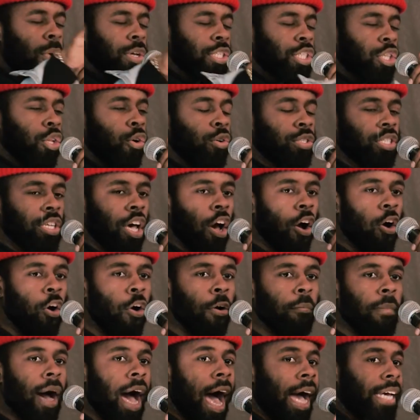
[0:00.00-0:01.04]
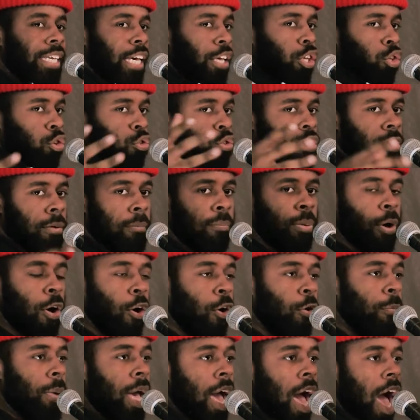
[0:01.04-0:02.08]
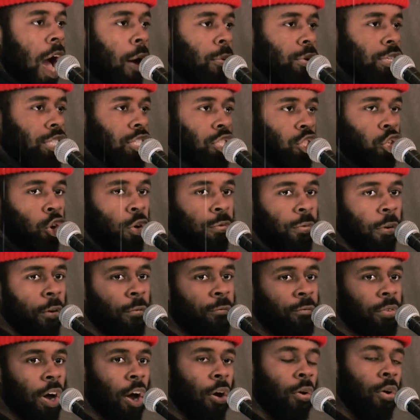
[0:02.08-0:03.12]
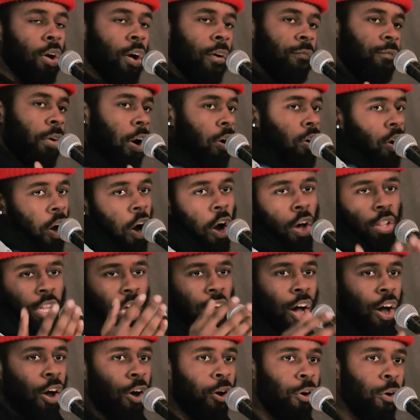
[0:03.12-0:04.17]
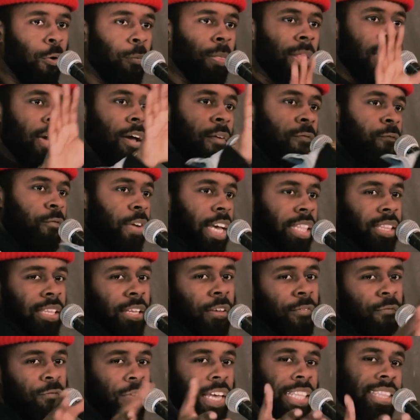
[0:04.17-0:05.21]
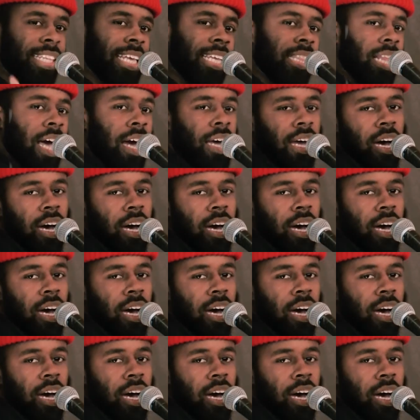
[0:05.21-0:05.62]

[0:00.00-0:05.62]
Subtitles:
losing hope, I could use a poke. I was 2 for 4, 4 calling home. 50-50 like a